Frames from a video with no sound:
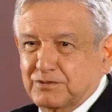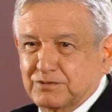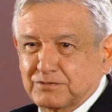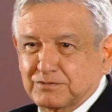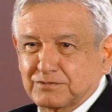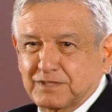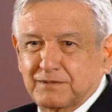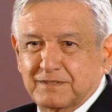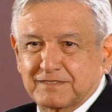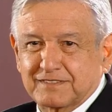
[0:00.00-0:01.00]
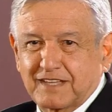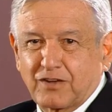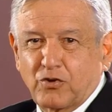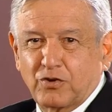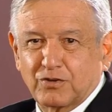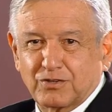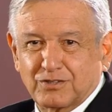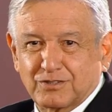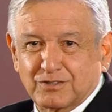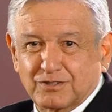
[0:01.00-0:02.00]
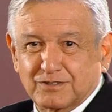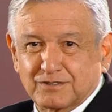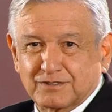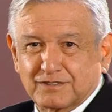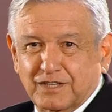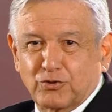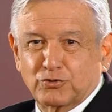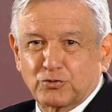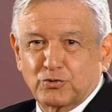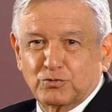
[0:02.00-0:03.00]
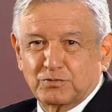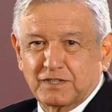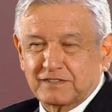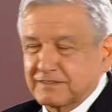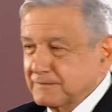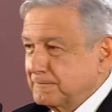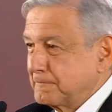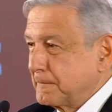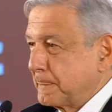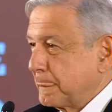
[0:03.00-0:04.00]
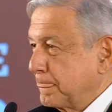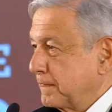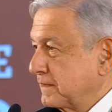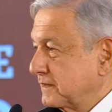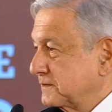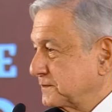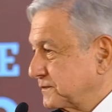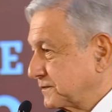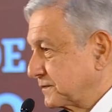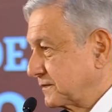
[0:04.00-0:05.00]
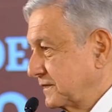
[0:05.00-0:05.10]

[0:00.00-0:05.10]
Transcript: It was a periodical. One time said in eight columns